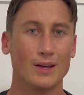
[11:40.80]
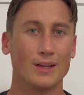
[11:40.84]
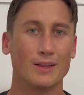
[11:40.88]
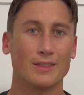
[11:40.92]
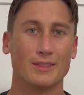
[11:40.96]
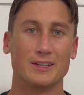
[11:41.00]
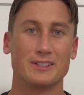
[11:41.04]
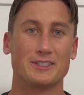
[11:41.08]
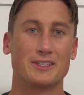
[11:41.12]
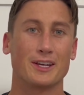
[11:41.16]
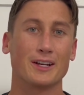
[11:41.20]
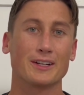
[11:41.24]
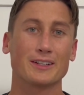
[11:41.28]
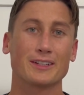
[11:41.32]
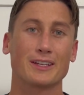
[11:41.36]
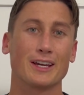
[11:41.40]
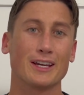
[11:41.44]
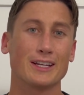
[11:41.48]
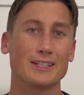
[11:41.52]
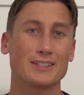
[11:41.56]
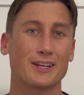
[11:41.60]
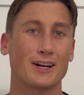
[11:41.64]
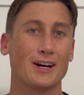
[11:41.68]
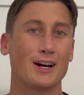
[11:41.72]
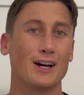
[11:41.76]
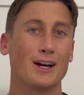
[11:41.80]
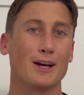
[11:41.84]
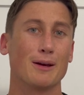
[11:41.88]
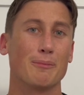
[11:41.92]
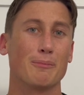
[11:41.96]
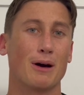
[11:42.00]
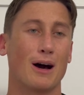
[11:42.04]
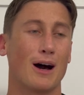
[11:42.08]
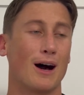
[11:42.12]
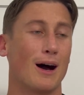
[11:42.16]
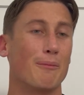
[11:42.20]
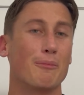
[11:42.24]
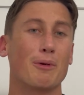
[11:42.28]
the 10K time,
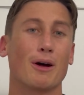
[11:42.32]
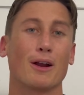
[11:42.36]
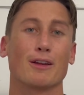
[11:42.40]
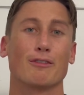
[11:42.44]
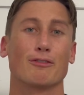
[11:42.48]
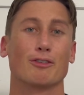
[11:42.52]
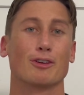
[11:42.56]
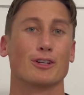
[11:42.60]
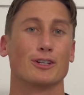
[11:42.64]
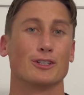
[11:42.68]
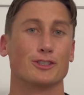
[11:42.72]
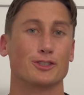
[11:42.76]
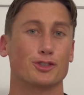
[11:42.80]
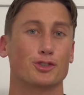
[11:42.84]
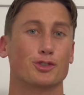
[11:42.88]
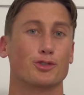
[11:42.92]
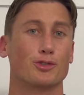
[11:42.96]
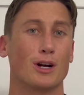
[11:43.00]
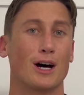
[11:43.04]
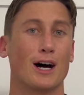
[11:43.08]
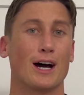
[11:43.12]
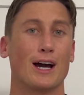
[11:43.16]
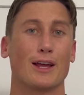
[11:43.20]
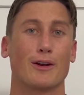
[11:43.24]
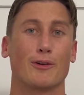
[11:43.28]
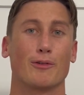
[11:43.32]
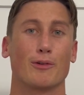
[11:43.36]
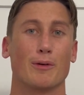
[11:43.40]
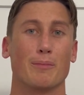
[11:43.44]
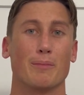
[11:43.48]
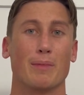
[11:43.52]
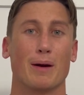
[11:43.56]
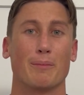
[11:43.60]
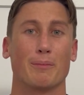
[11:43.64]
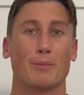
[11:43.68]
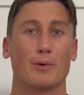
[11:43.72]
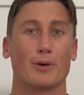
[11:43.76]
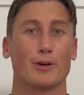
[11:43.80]
I'm not even gonna try to
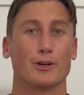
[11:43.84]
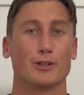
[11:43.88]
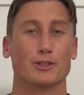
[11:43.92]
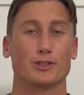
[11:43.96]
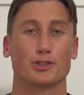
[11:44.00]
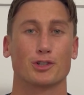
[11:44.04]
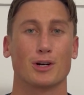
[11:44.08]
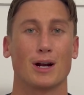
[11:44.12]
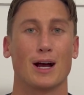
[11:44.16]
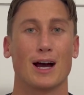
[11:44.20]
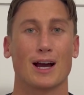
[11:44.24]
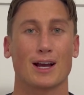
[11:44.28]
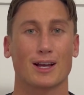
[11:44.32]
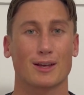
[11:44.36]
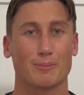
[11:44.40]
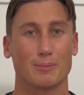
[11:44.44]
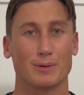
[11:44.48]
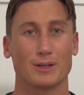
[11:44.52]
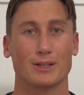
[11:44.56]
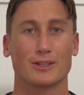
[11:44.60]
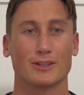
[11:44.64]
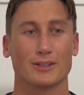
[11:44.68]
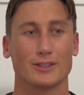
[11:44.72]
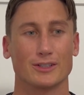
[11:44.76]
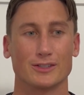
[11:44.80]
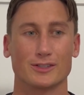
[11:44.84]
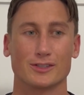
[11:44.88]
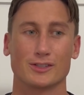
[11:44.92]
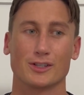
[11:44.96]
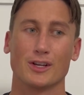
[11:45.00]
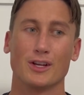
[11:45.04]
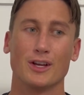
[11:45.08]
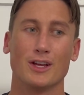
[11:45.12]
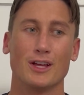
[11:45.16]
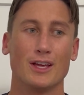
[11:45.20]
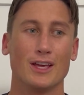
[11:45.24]
remember or track because